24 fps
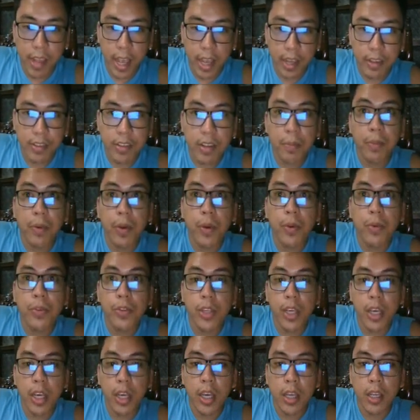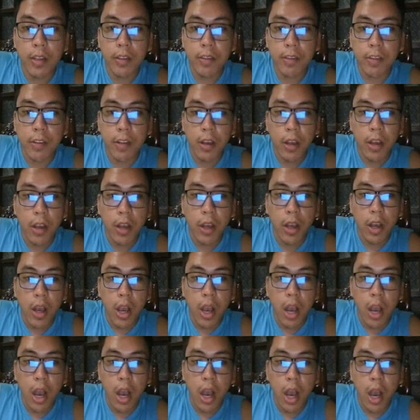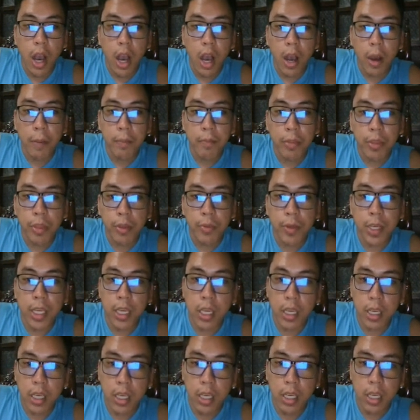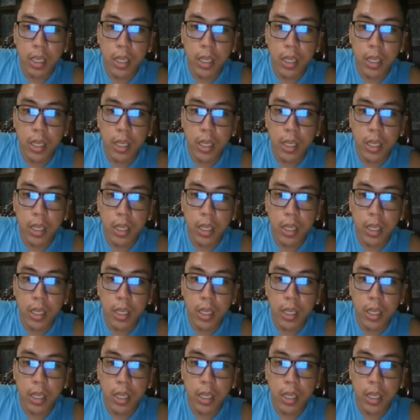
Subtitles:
x approaches 3.